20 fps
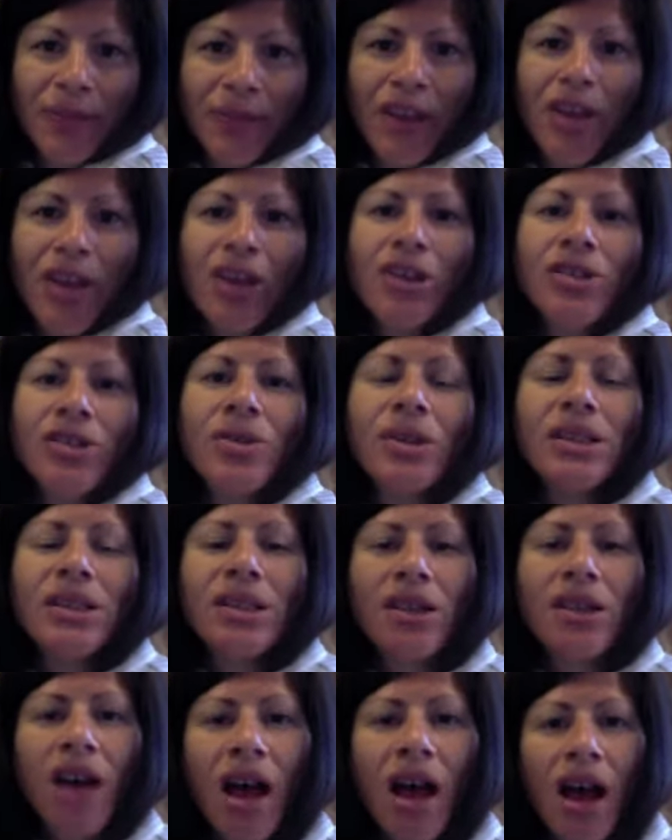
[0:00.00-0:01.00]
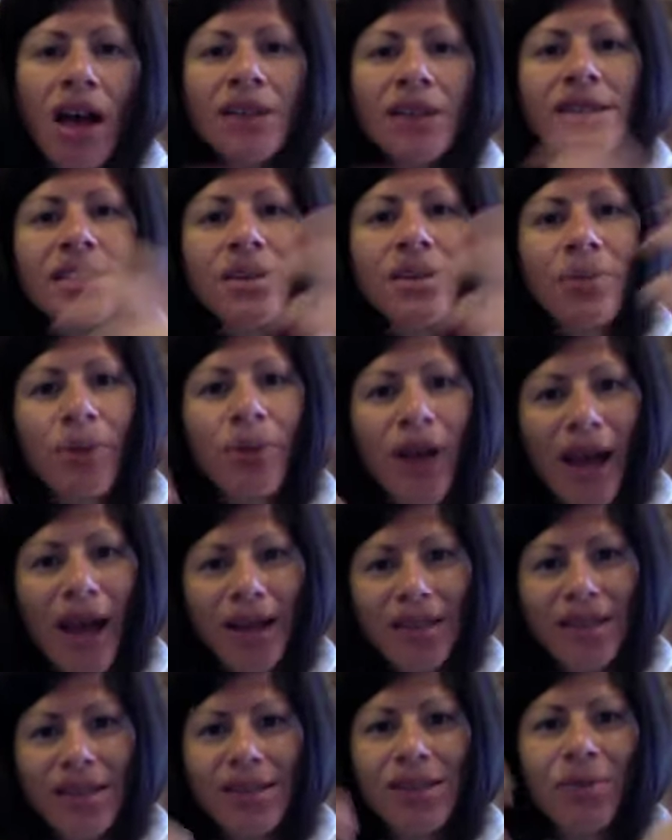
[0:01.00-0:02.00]
So it's a constant
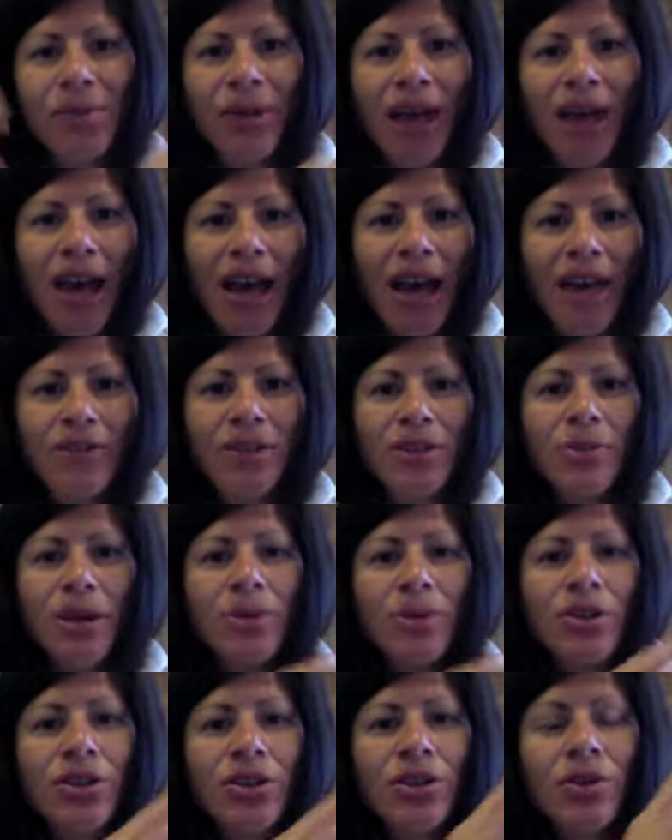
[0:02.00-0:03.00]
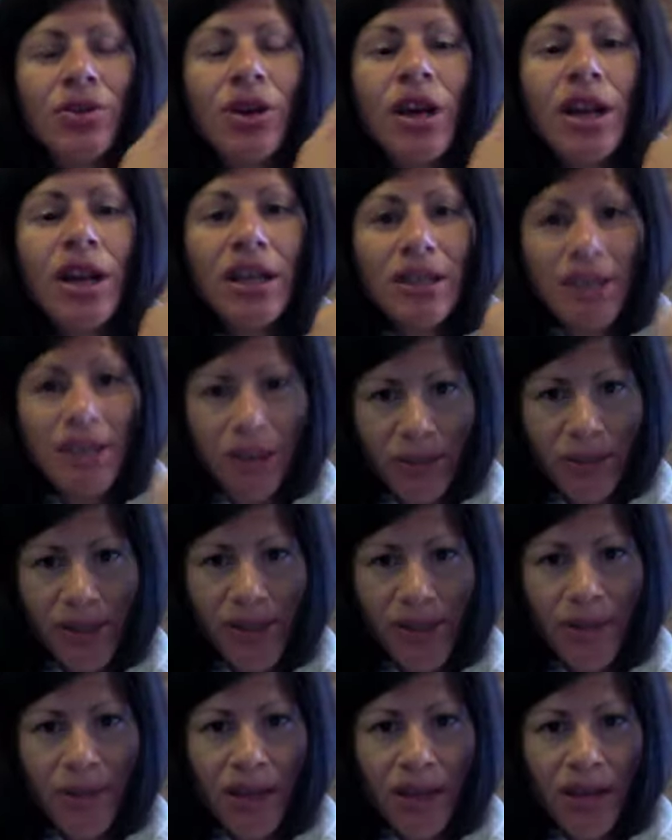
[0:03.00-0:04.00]
practice that we have to be able to deal with
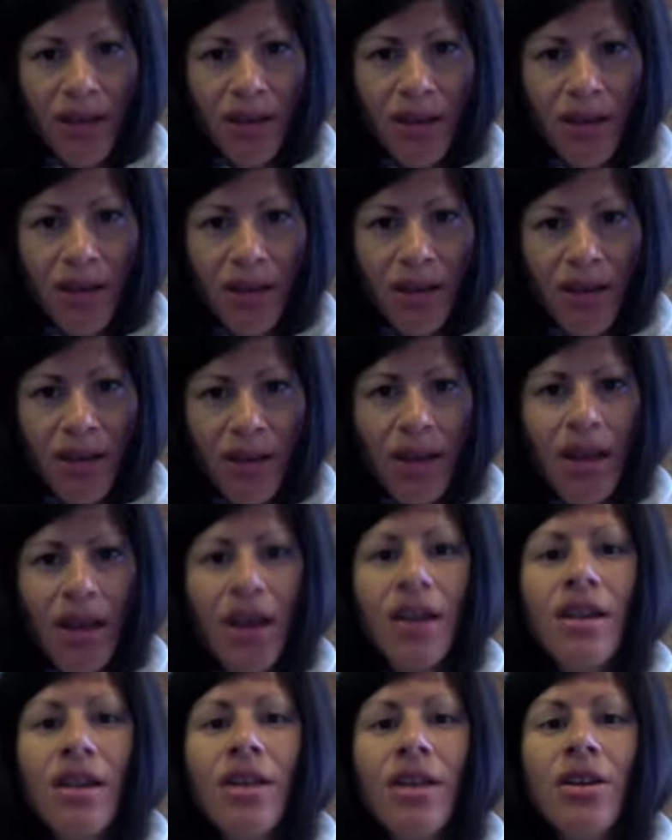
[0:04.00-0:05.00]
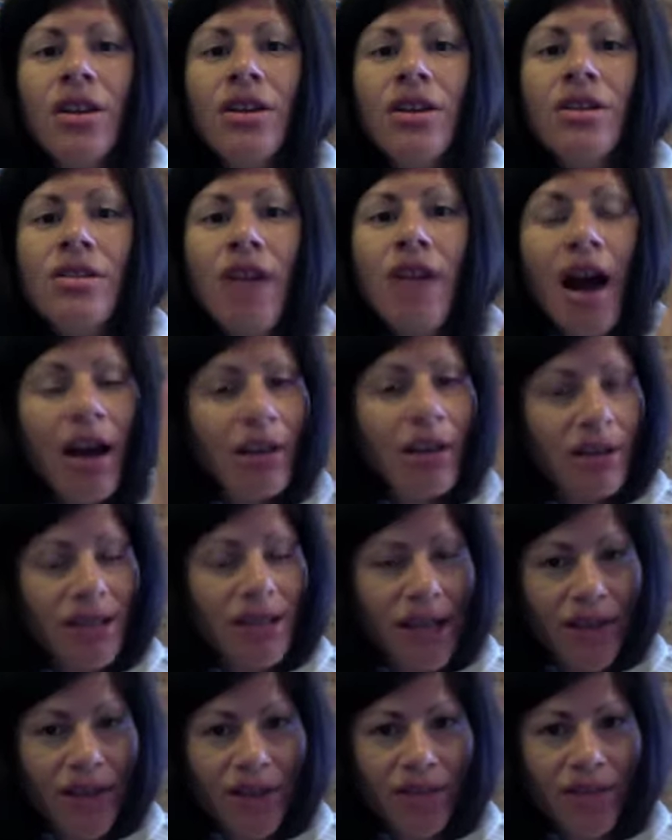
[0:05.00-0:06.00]
something, not
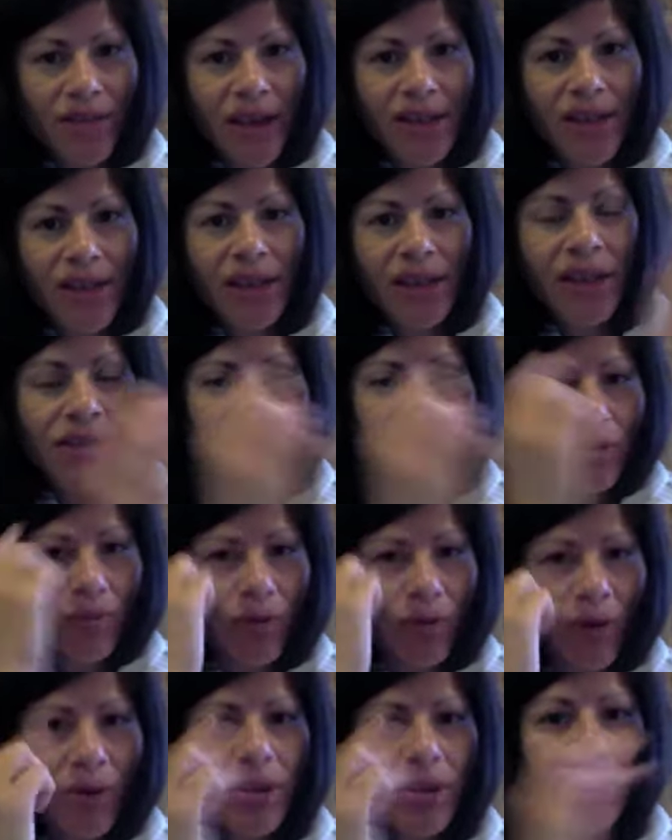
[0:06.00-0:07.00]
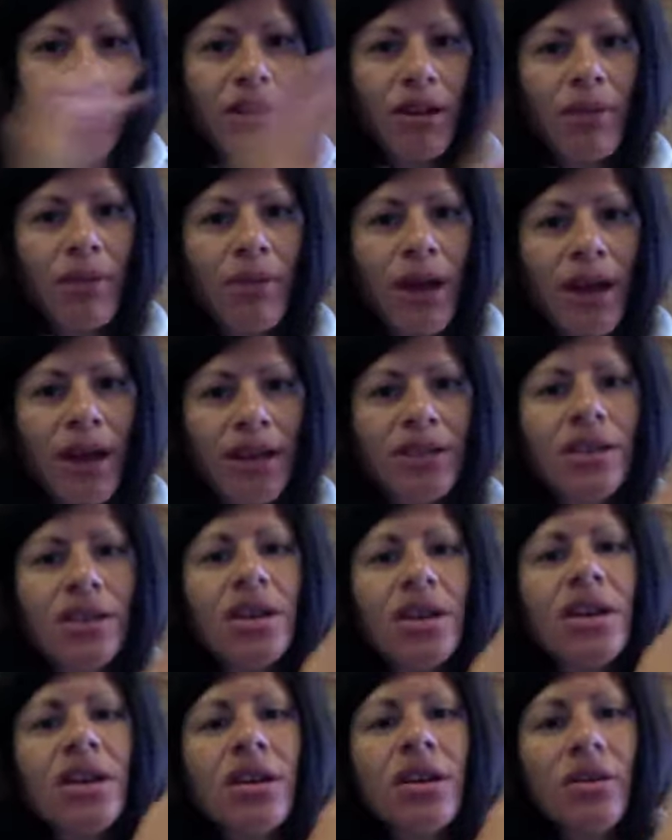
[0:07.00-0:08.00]
catastrophize it, and just work with it in our mind,
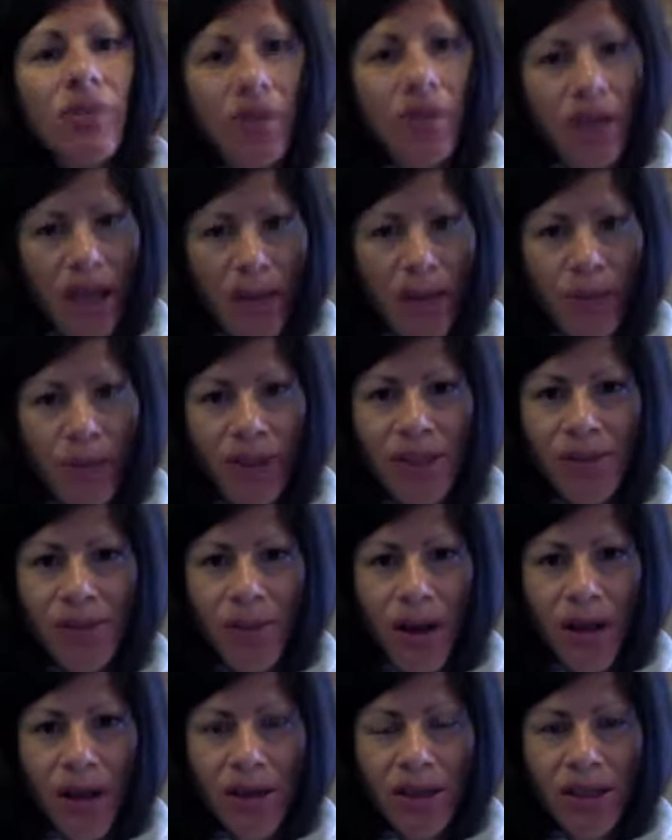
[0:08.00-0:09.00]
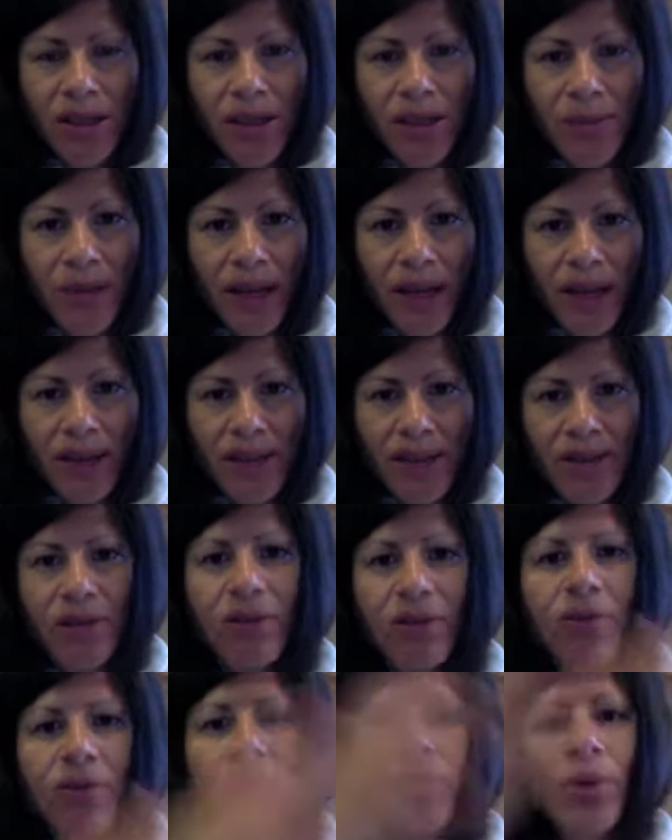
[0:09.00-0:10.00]
keep it small in its place,
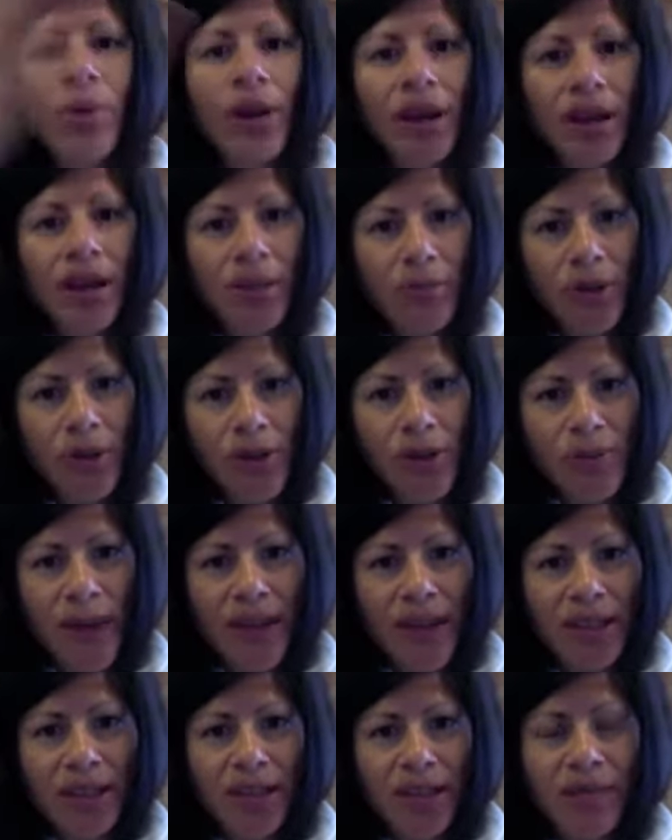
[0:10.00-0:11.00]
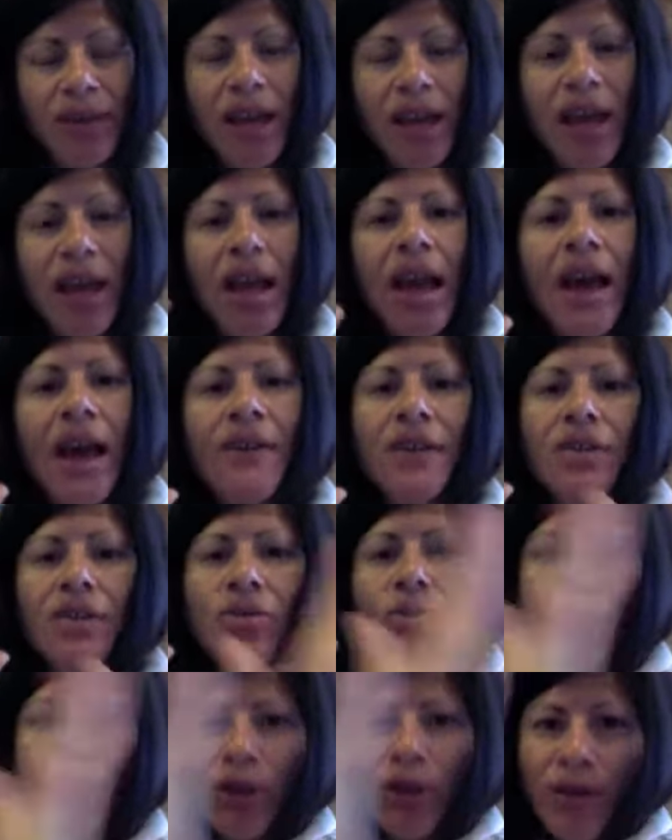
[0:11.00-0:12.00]
put it in perspective, and then
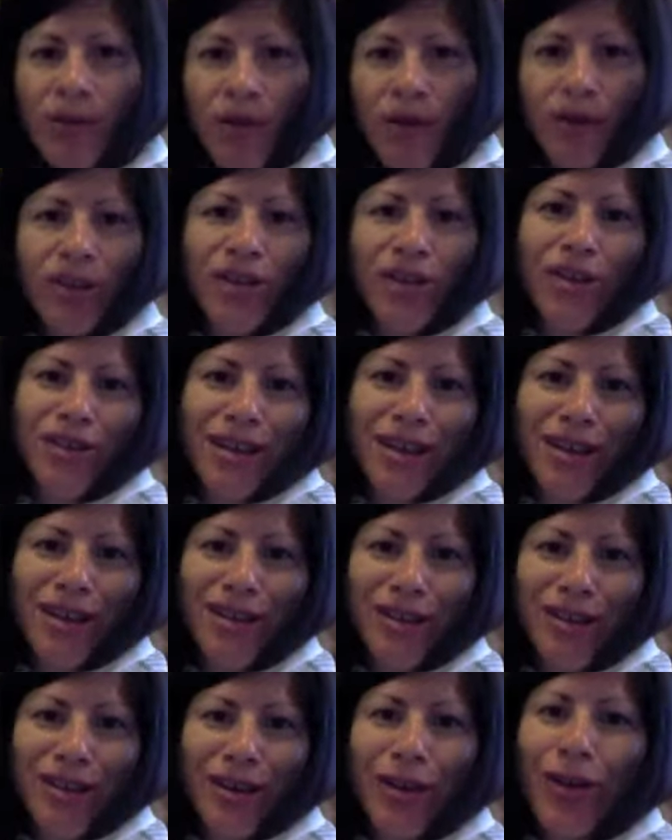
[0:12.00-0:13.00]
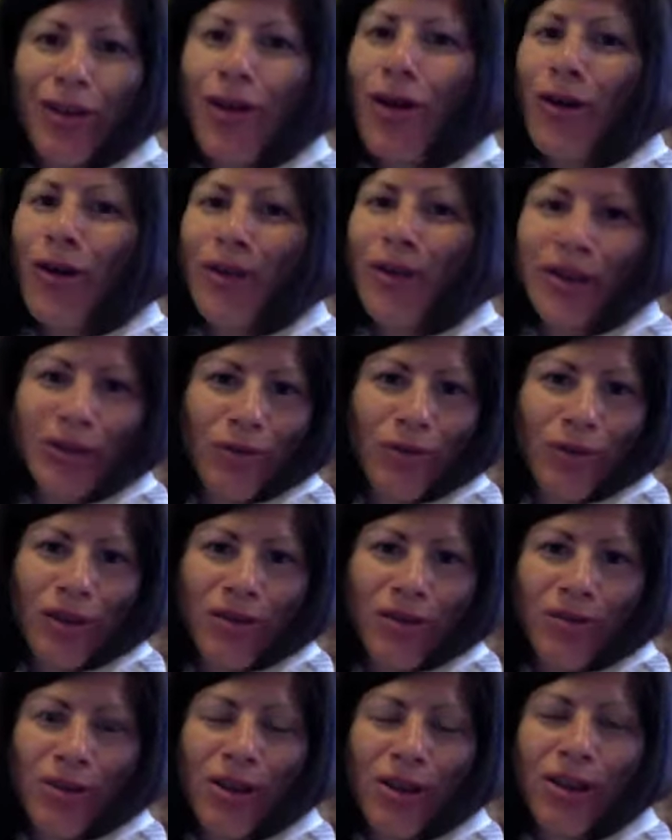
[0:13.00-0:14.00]
refocus our attention on all that is
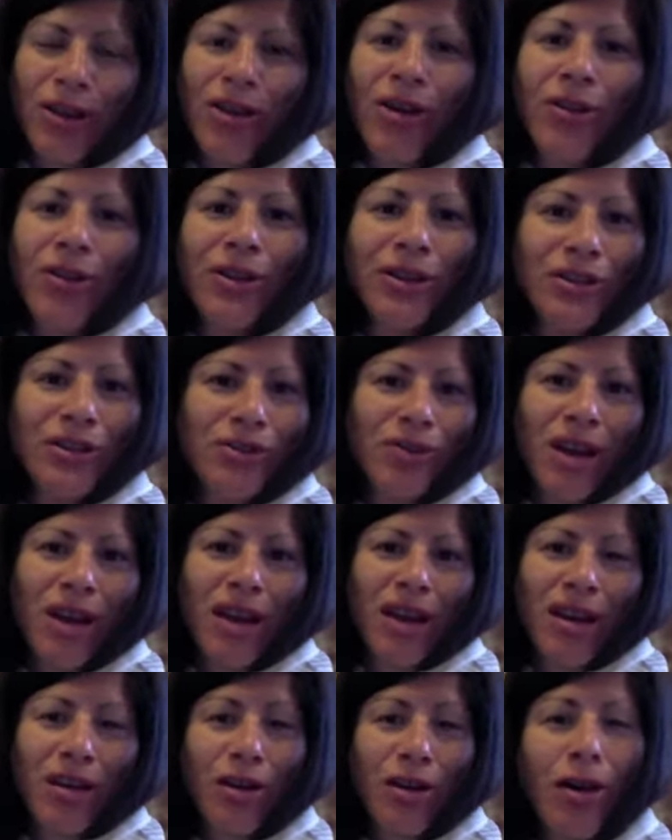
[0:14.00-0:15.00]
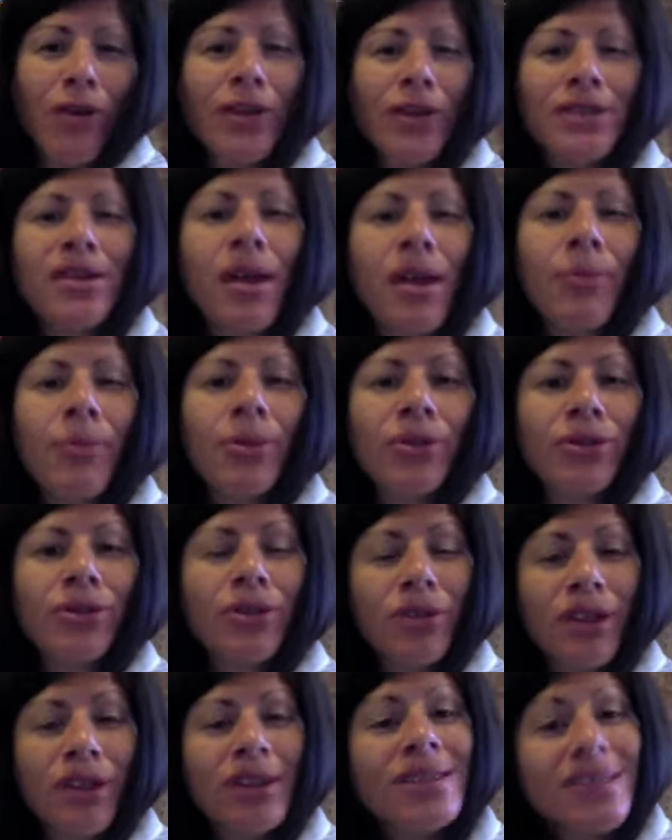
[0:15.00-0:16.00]
wonderful and all that is great and all that's
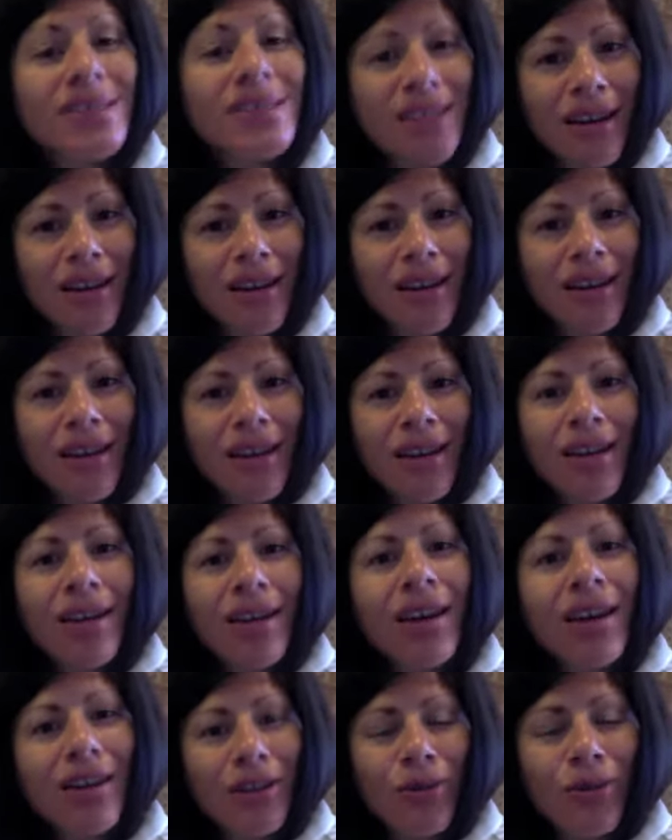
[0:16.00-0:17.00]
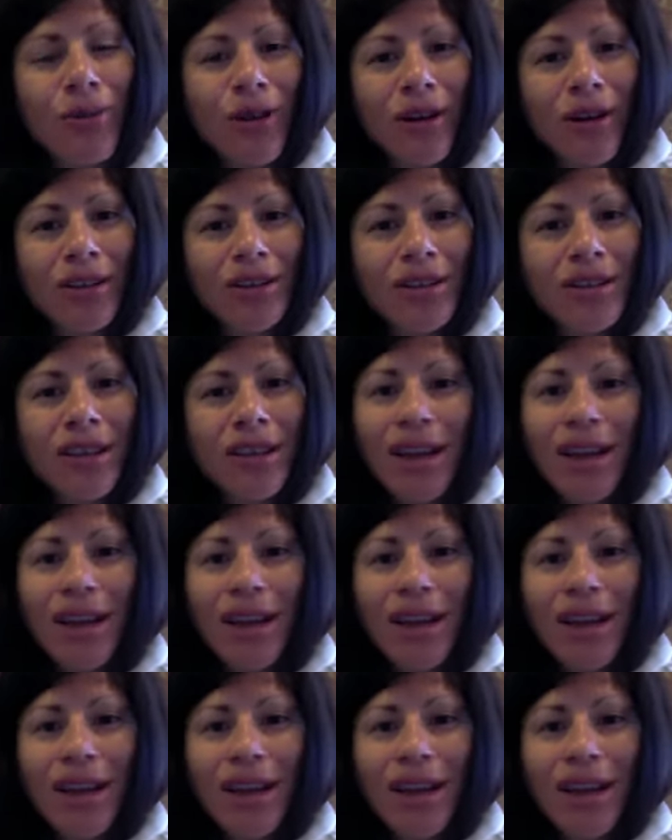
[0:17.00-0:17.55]
opportunistic in the world.